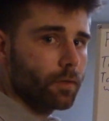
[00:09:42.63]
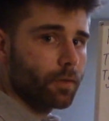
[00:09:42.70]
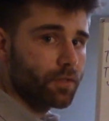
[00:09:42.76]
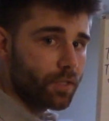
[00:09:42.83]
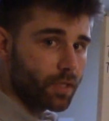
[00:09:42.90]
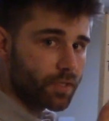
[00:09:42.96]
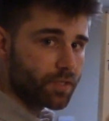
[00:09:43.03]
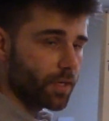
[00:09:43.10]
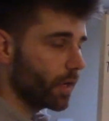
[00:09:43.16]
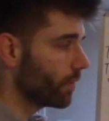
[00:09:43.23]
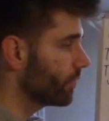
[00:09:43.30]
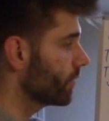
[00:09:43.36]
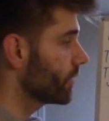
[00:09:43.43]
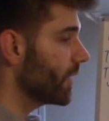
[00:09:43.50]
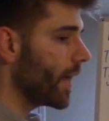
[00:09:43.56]
It's good
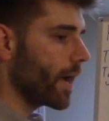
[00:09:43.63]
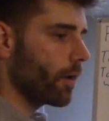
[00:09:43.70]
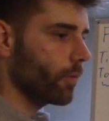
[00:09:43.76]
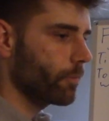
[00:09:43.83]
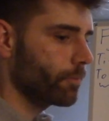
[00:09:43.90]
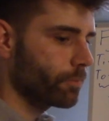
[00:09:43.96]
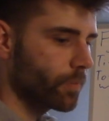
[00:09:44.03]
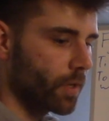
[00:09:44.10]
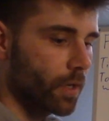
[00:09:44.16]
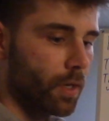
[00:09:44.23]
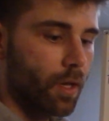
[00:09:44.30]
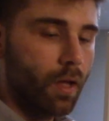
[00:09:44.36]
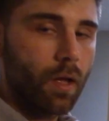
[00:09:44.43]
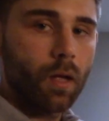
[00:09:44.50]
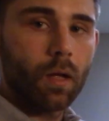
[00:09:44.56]
stuff. Now,
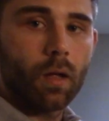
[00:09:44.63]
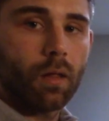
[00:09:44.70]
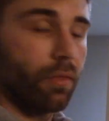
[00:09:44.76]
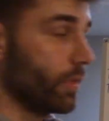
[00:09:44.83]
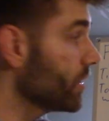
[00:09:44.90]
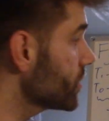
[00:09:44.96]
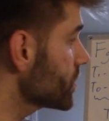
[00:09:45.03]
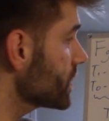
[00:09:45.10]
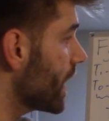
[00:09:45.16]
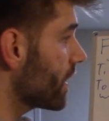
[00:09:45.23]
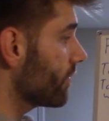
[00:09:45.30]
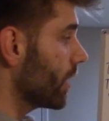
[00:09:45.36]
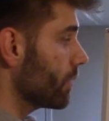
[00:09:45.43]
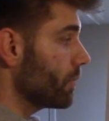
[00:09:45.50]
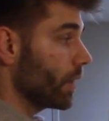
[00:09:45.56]
this is not
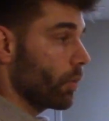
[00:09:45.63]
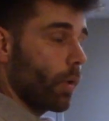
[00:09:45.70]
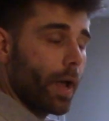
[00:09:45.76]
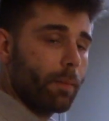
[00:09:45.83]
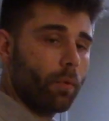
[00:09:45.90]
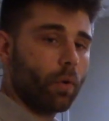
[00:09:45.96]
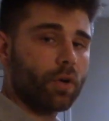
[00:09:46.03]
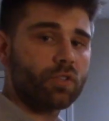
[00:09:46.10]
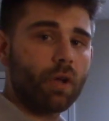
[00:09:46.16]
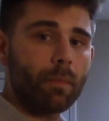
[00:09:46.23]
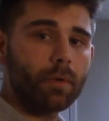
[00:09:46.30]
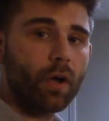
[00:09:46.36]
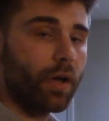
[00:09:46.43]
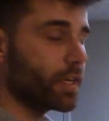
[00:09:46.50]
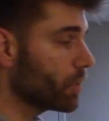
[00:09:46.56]
a very big whiteboard, so
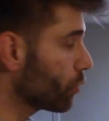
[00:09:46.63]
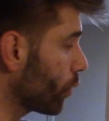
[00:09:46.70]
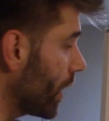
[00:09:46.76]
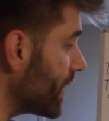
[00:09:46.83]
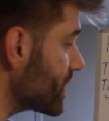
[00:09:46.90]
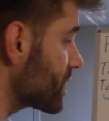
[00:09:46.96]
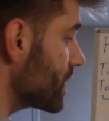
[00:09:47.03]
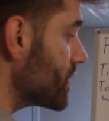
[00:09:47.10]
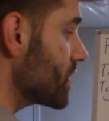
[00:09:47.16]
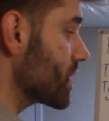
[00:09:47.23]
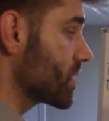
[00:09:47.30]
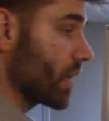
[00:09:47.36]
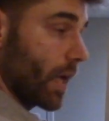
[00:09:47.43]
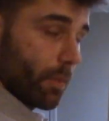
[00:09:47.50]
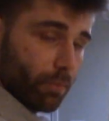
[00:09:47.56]
I'm gonna go ahead and erase this
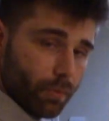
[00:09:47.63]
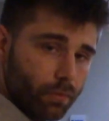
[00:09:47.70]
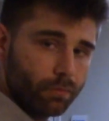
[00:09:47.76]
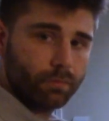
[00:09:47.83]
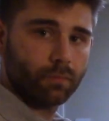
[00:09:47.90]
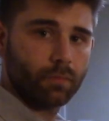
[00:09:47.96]
example,